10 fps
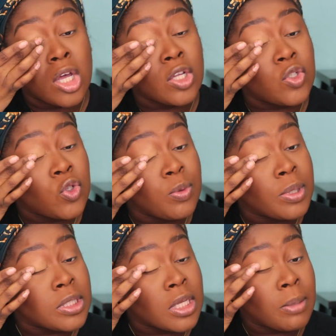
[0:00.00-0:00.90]

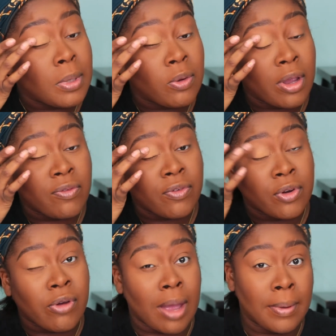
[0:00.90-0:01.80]
assuming is going to be great for
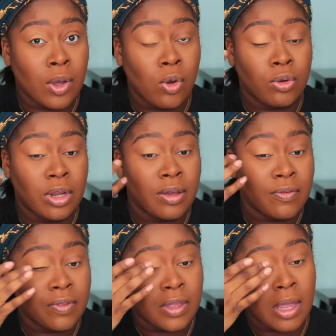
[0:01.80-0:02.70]
grabbing hold
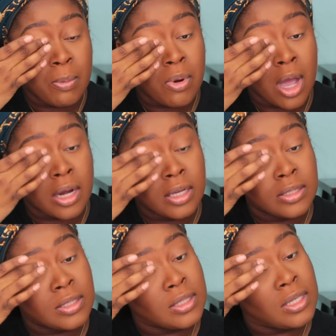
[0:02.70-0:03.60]
of the
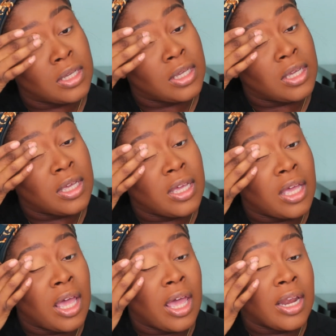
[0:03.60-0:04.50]
product
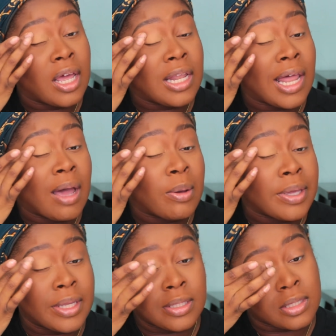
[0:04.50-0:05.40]
and
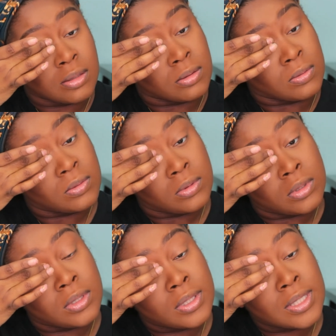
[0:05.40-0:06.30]
allowing it to
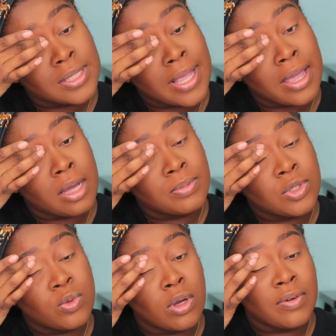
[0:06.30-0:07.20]
stay up
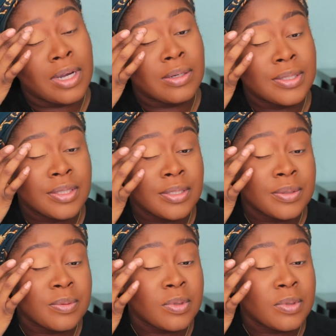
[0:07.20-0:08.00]
to 12 hours.